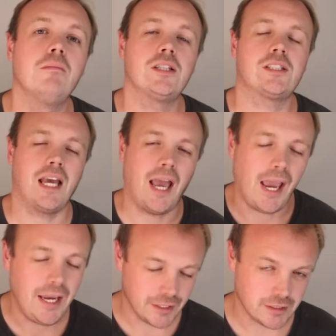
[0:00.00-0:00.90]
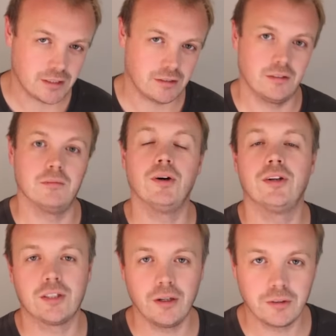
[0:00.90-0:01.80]
must hate the
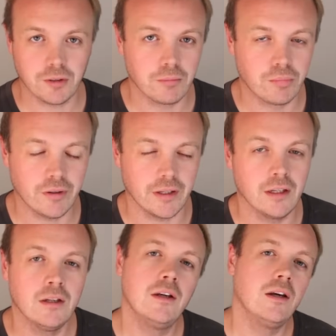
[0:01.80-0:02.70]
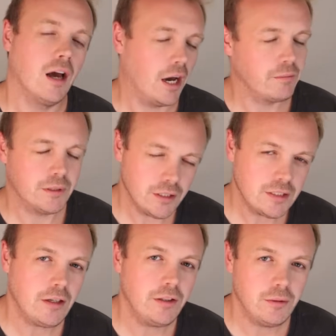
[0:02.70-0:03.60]
Monaco Grand Prix. And I'm going
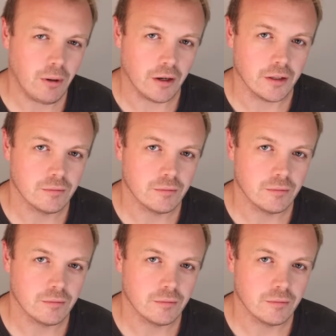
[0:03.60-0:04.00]
to tell you why.